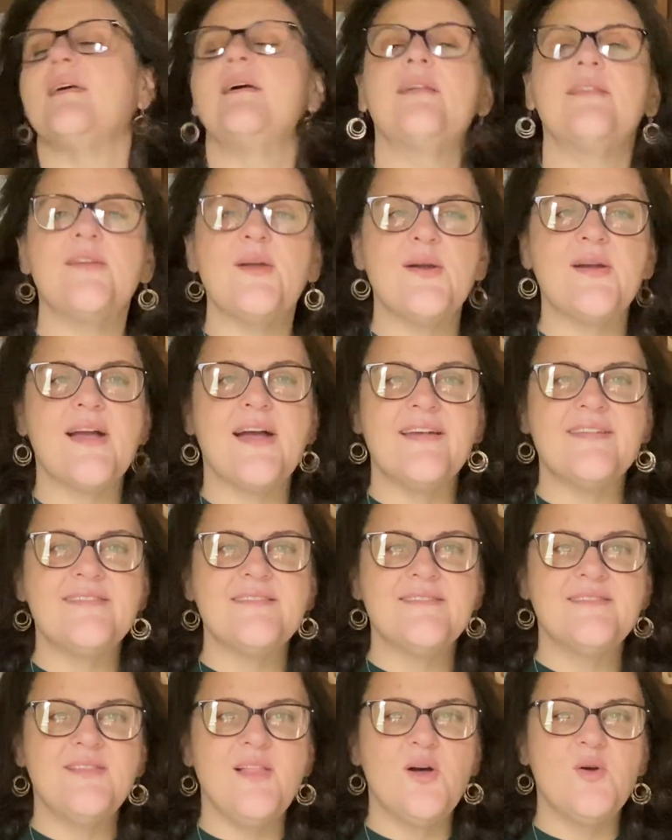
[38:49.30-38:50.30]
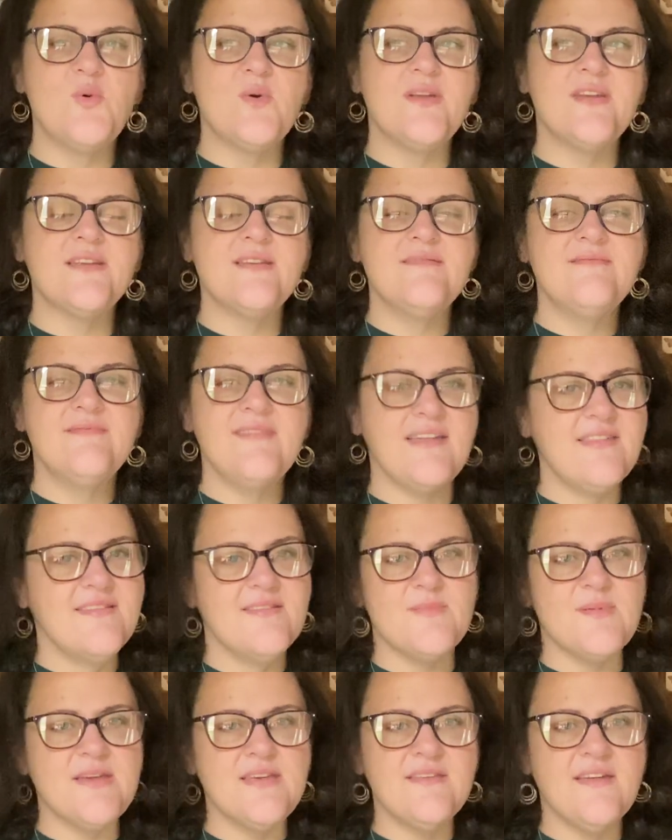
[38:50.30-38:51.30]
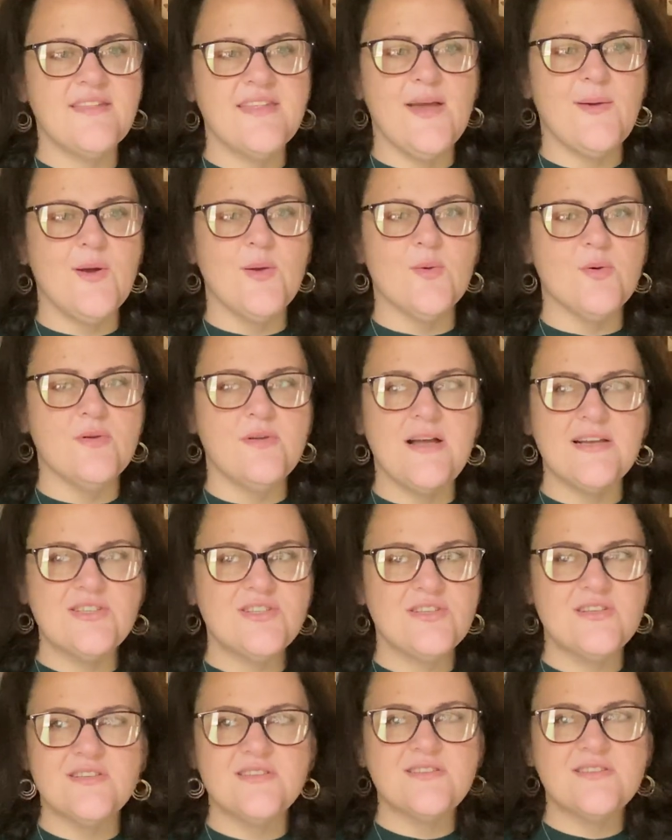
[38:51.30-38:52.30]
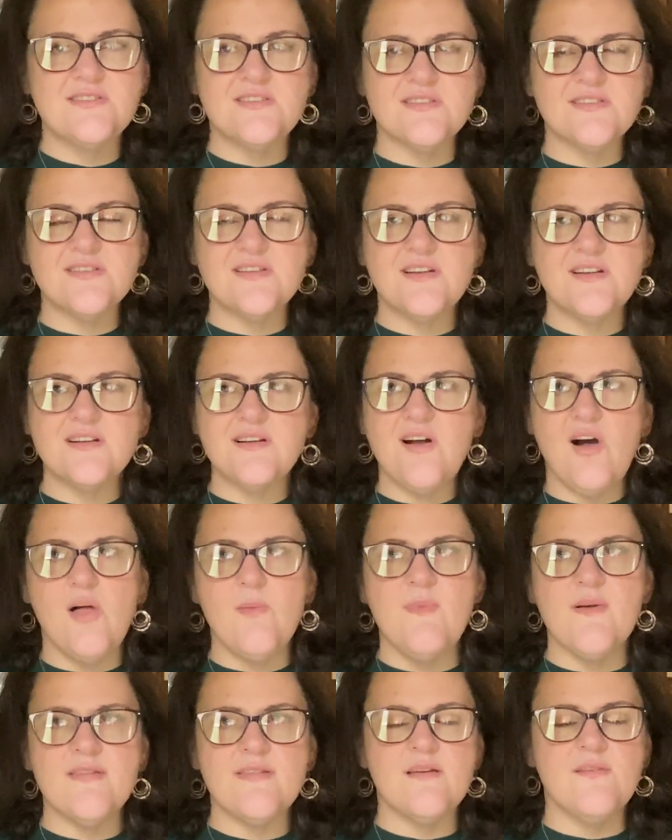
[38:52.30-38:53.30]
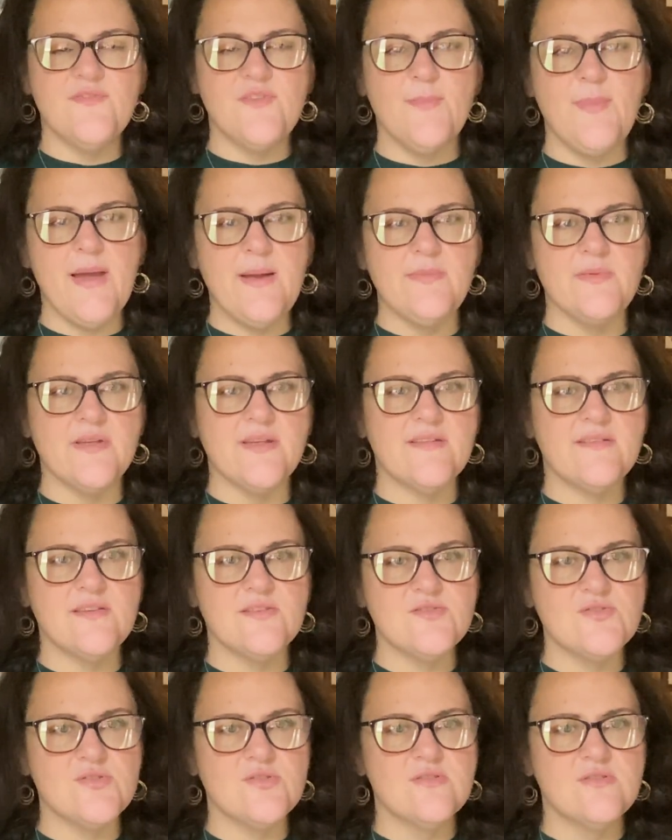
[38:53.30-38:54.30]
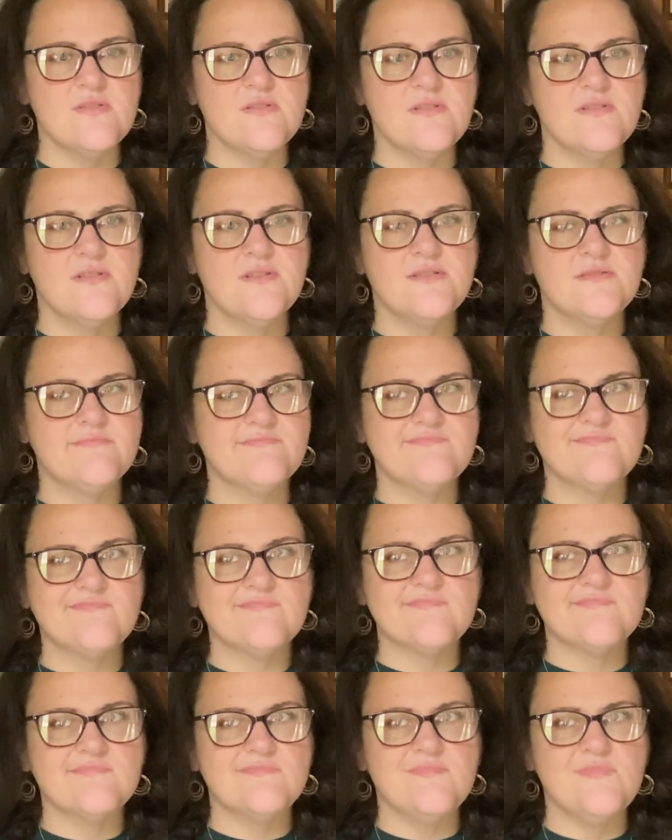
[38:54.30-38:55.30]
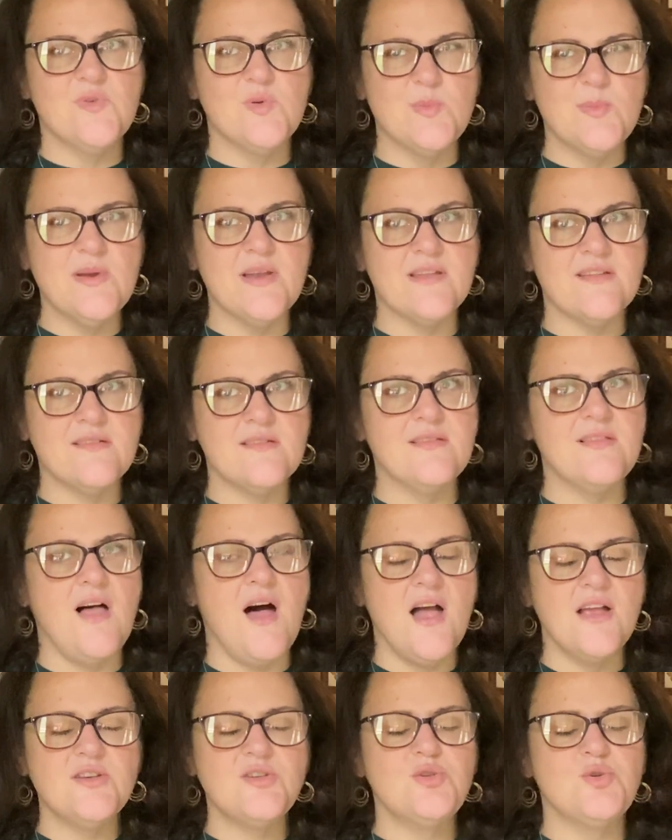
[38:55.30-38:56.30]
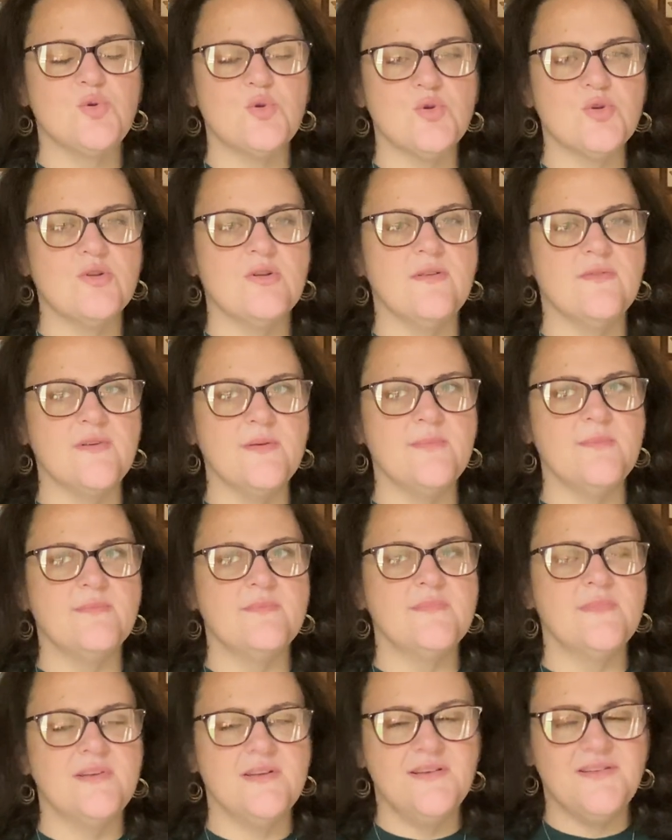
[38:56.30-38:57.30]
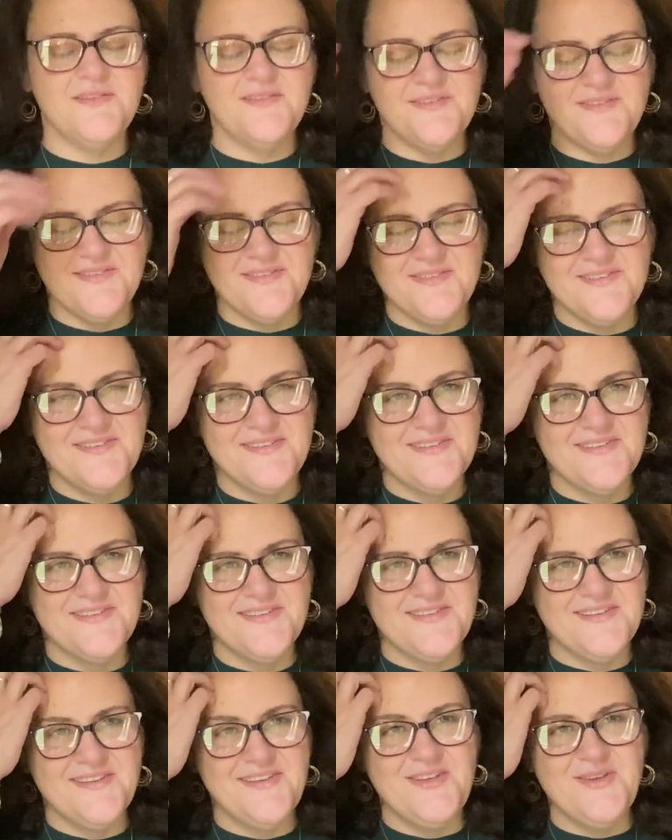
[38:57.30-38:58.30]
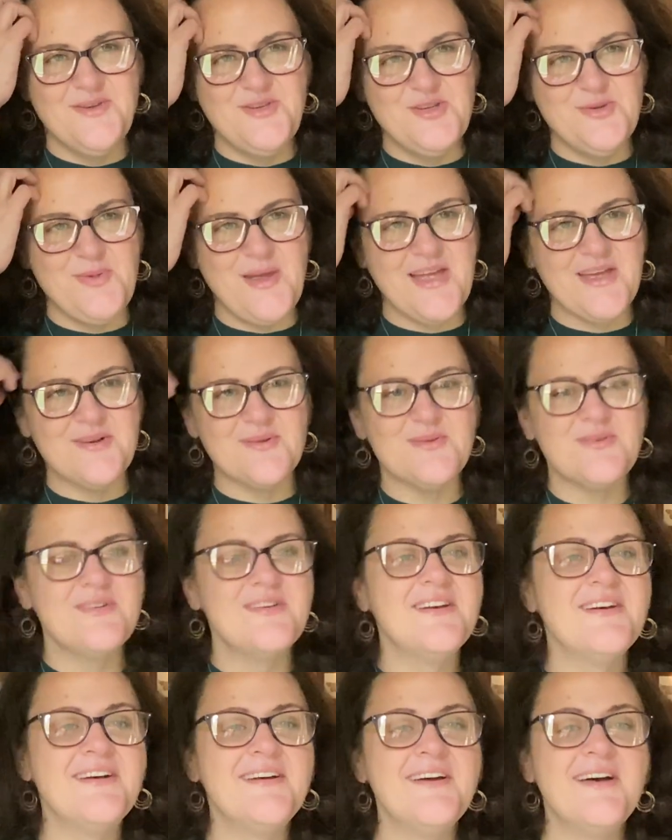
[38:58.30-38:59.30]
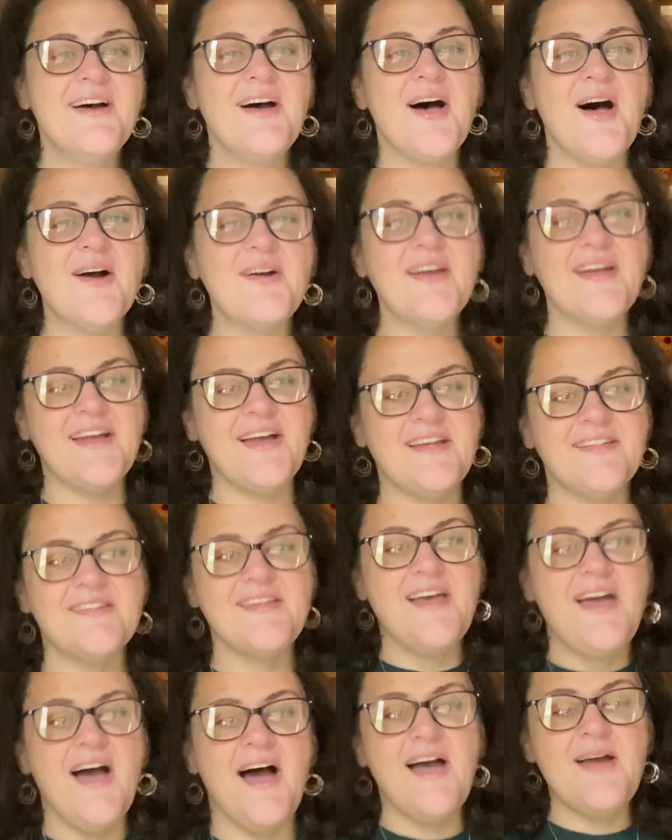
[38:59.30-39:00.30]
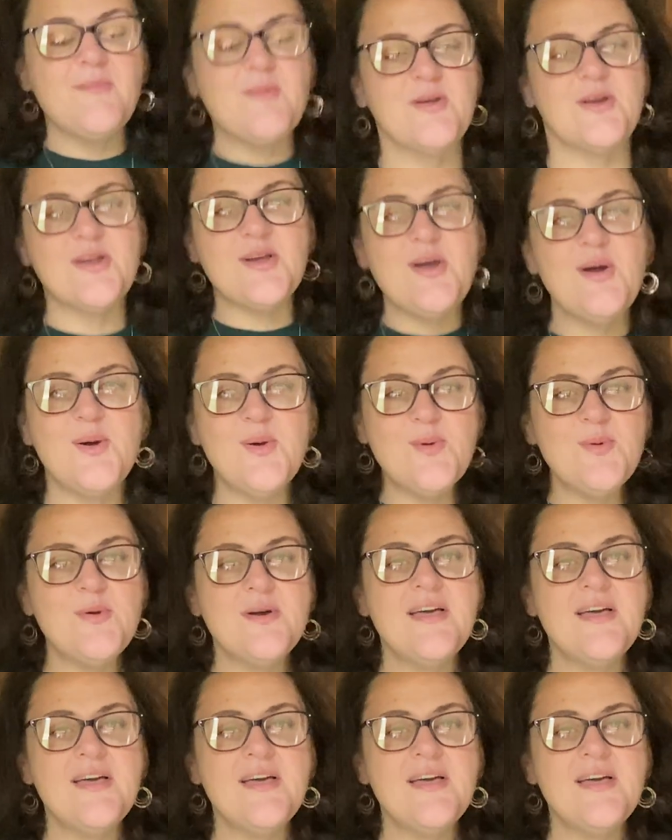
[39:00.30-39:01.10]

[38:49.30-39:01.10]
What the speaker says: Sorry, guys. Long-winded. That's me. That's how I roll. I should have just called myself the Babbling Stitcher. It would have been a lot shorter of a YouTube handle. Okay, guys. I'm going to go.